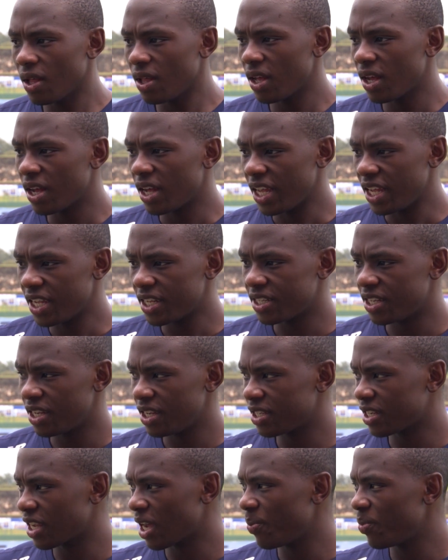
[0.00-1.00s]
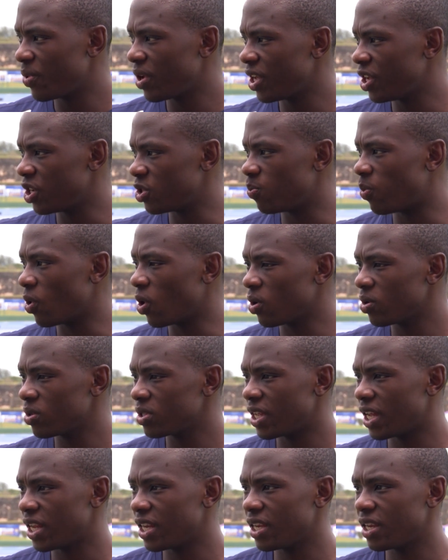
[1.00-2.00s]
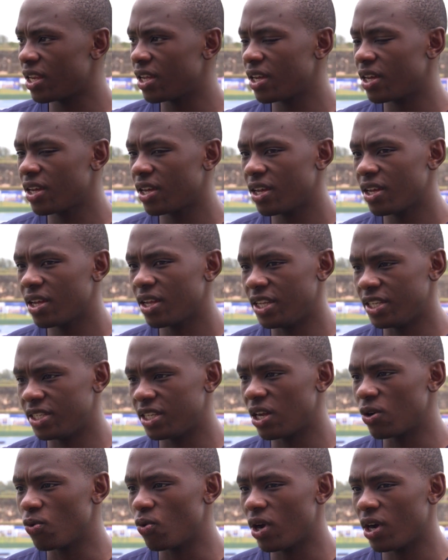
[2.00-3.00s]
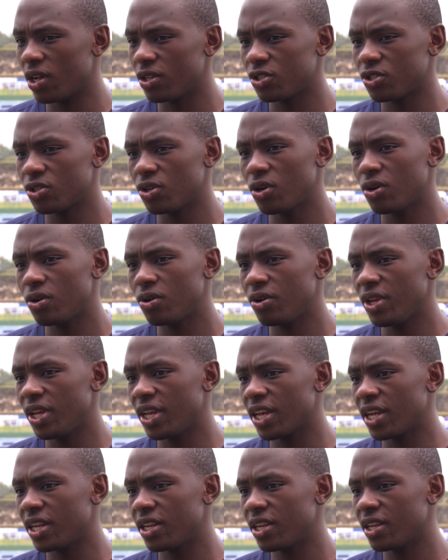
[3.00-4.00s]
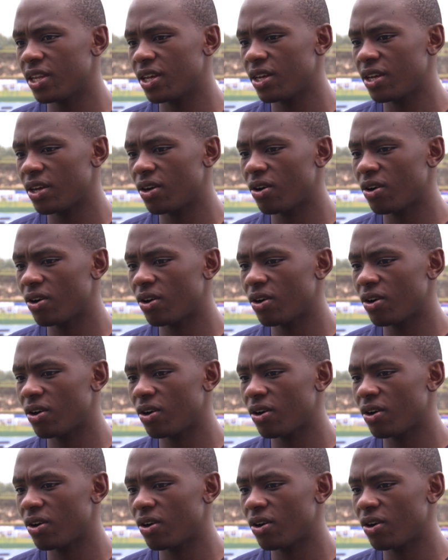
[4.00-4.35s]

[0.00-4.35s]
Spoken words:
Yeah, he's come here, he's bowled, and he's done well. So he can